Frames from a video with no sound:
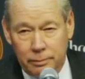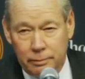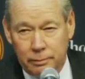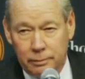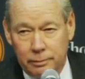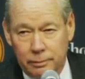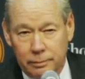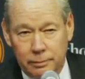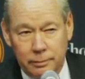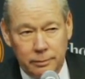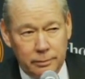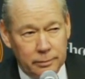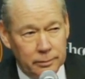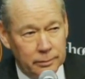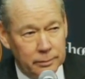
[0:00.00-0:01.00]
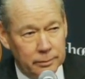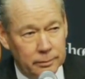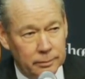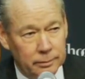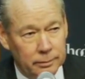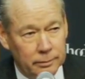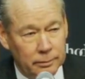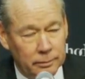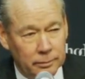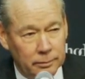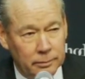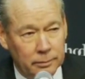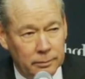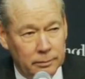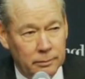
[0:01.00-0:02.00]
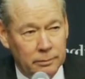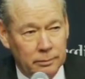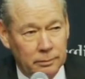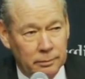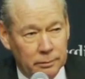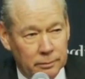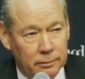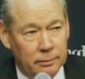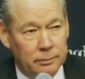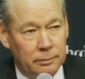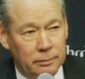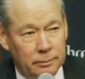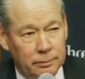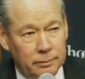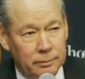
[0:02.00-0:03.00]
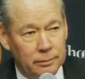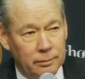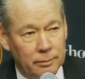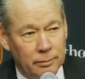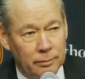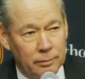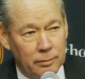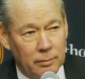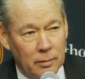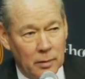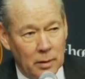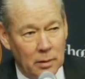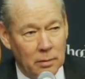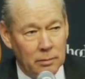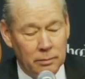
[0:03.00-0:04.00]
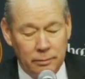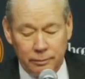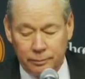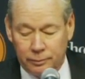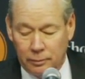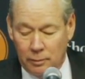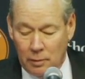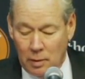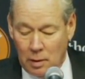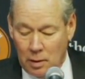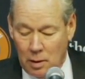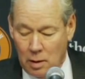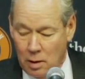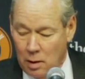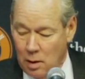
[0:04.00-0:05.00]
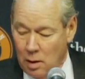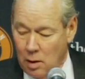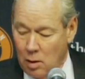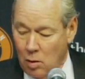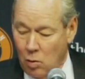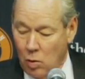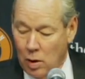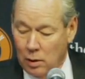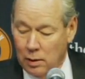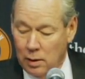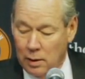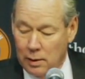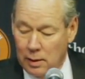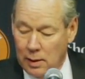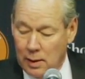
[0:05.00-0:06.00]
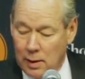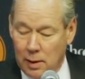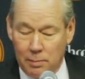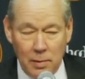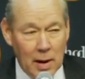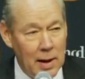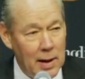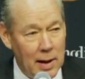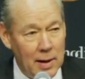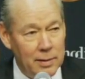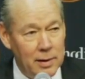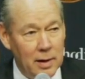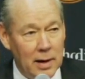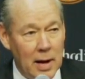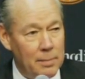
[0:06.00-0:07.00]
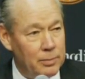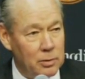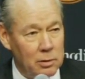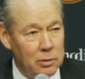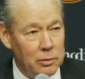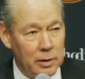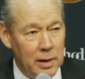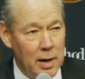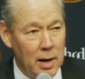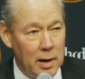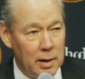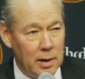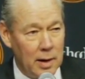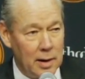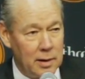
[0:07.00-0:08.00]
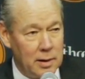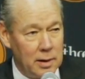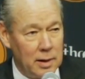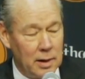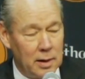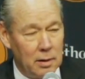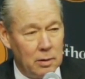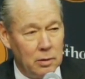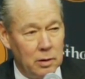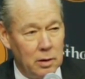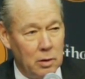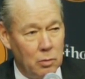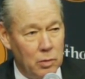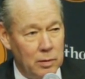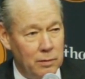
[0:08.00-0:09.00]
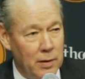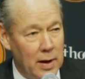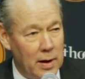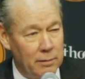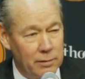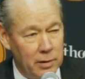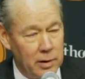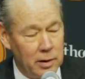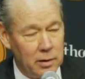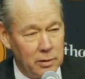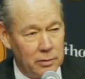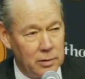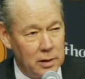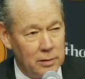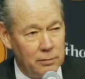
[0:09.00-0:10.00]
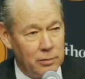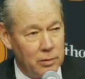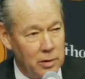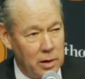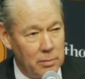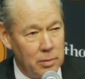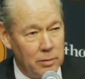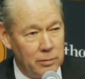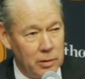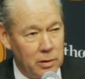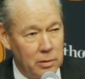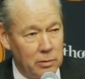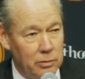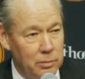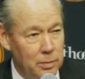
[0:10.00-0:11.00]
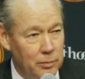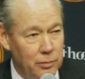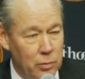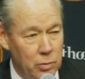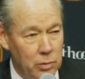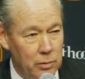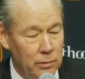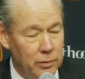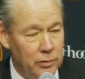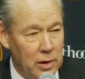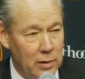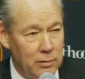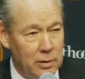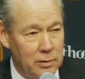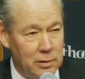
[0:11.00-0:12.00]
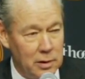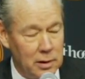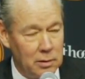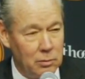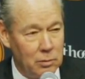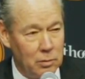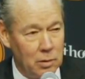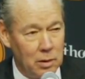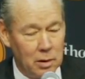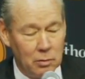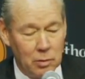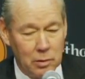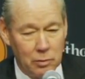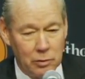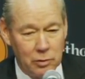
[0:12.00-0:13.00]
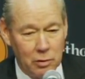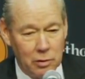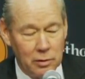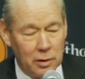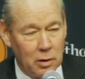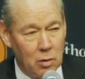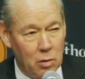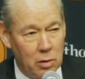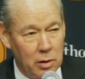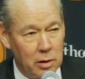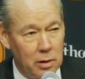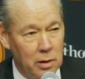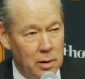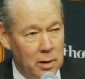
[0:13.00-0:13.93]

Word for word: uh, does this taint the uh, World Series championship? And what do you, what do you say to the fans right now? Well, um, I, I, think absolutely not. I think, you know, we've had a very good team for a number of years before 17. Uh, we were turning the corner